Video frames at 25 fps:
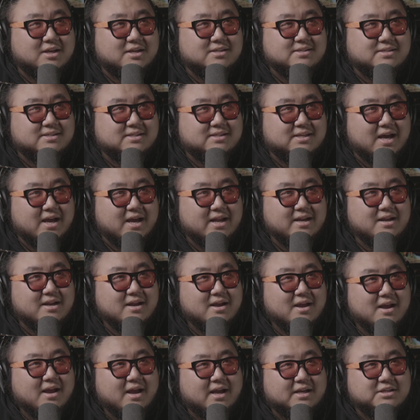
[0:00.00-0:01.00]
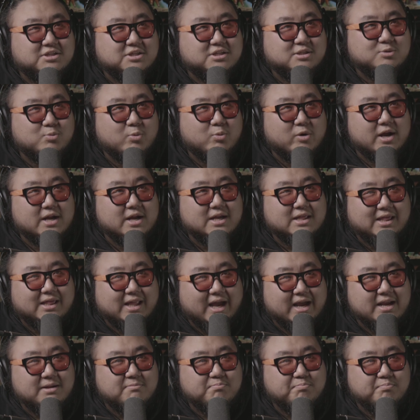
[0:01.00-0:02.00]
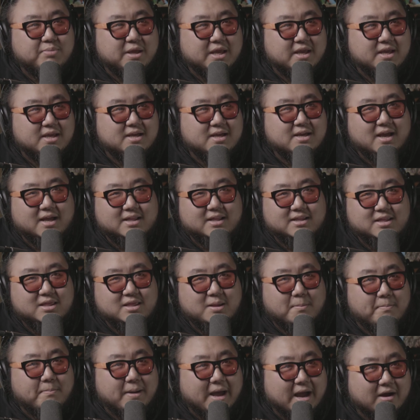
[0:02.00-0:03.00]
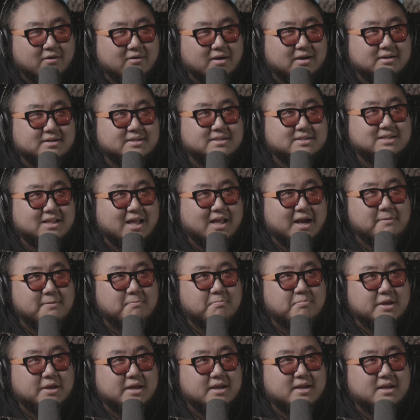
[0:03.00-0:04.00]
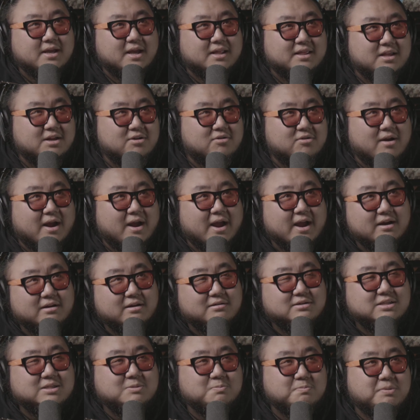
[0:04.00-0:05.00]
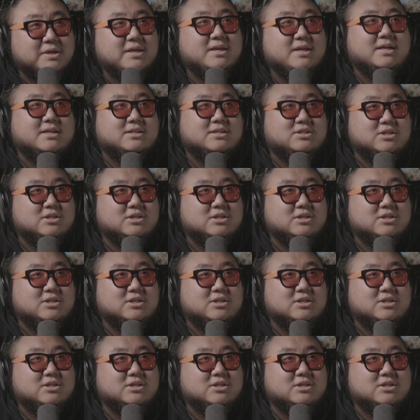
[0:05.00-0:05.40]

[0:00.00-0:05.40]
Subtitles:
or sunset, and she's wearing light pink, and then the background is light pink, and then her hair is pink.